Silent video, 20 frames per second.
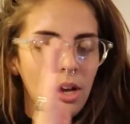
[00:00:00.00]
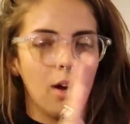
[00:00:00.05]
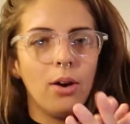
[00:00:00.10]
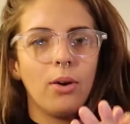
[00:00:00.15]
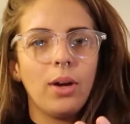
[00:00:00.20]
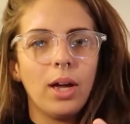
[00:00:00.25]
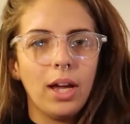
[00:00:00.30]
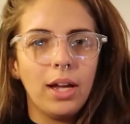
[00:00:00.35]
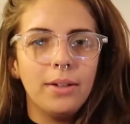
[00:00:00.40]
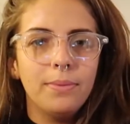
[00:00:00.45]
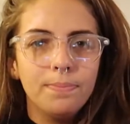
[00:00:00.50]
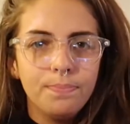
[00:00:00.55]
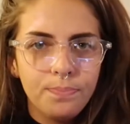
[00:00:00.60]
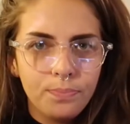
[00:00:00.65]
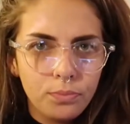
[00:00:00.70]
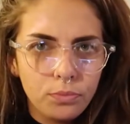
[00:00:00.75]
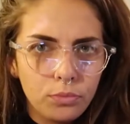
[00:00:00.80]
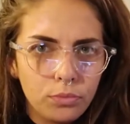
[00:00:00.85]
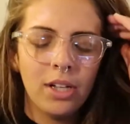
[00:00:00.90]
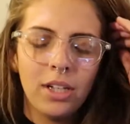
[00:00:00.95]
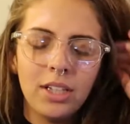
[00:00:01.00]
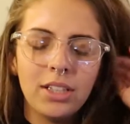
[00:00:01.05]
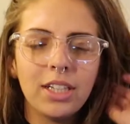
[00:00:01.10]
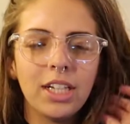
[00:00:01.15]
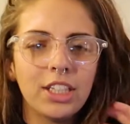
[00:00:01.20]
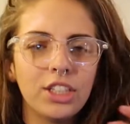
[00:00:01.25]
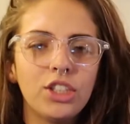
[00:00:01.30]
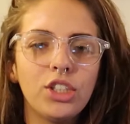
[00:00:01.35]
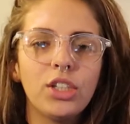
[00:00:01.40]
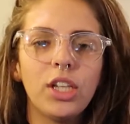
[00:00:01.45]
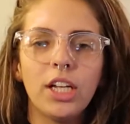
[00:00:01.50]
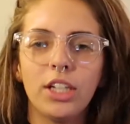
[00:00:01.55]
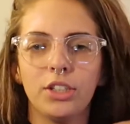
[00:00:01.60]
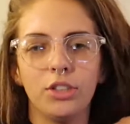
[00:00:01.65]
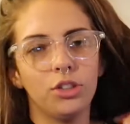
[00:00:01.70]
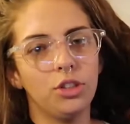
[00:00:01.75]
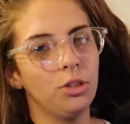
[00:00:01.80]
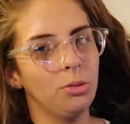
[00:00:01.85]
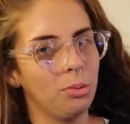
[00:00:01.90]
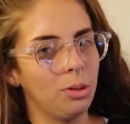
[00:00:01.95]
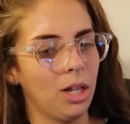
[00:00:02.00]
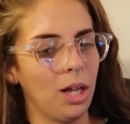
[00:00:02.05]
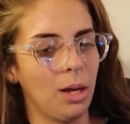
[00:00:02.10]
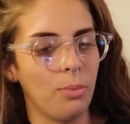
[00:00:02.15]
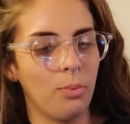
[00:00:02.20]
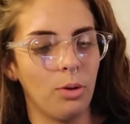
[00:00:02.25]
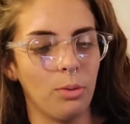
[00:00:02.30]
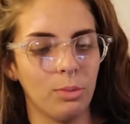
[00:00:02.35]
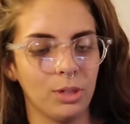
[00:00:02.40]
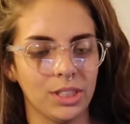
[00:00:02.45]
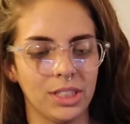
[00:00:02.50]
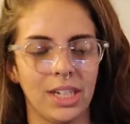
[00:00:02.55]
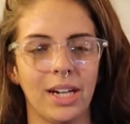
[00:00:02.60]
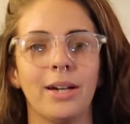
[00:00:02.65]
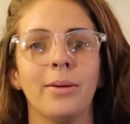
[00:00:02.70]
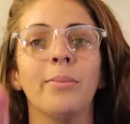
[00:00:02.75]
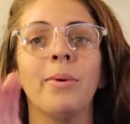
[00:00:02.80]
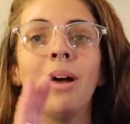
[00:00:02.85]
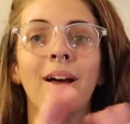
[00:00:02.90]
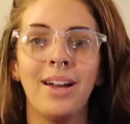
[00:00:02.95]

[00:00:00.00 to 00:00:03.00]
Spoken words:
Okay, let's do that YouTube clap one more time.